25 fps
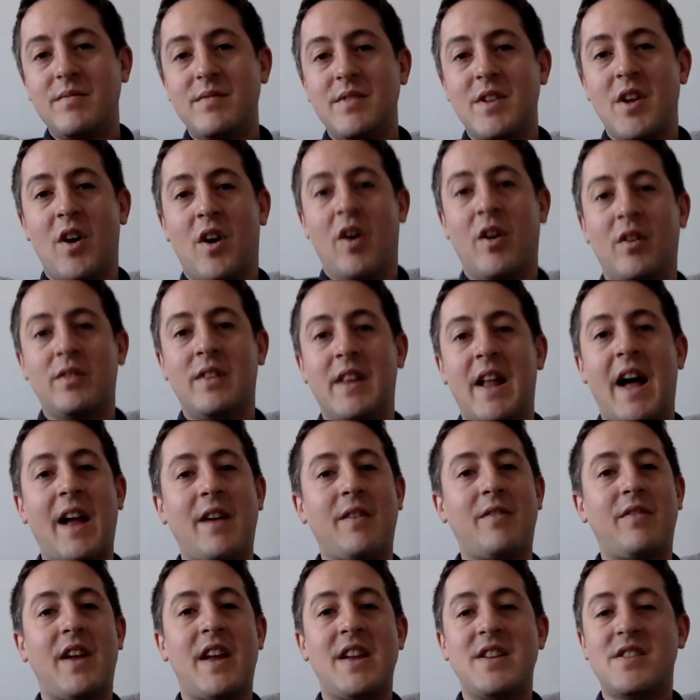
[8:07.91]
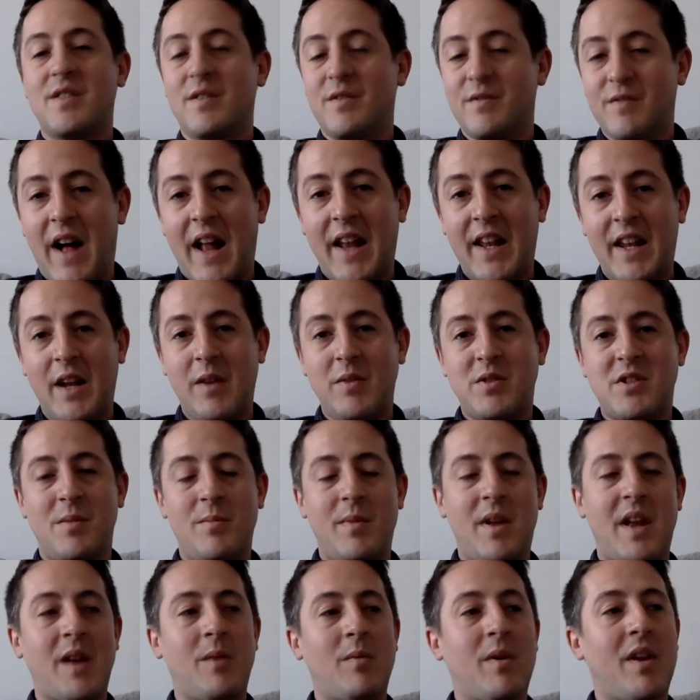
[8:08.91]
Your life is of value to
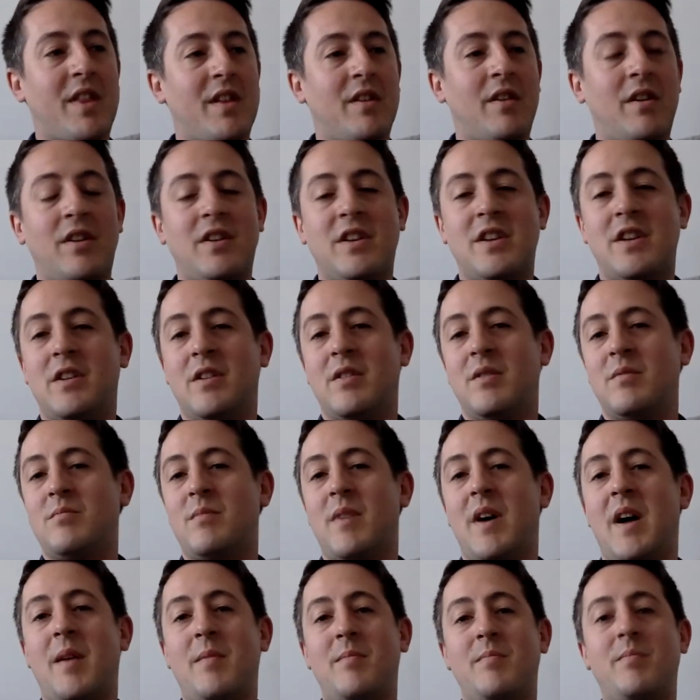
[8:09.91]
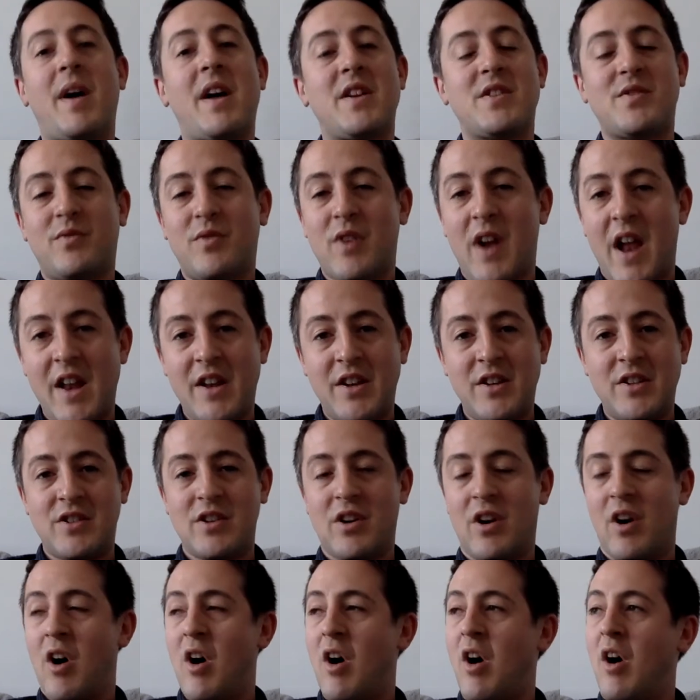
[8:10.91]
me, whether you're my best friend
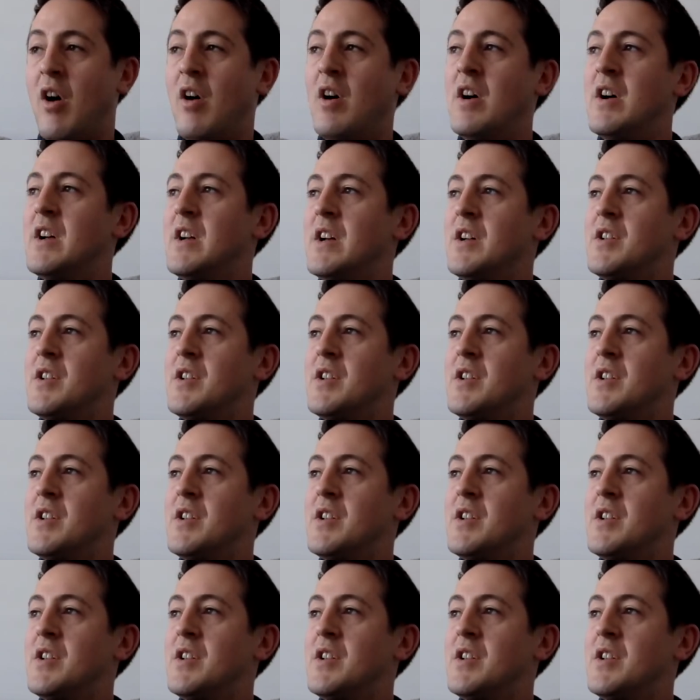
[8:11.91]
or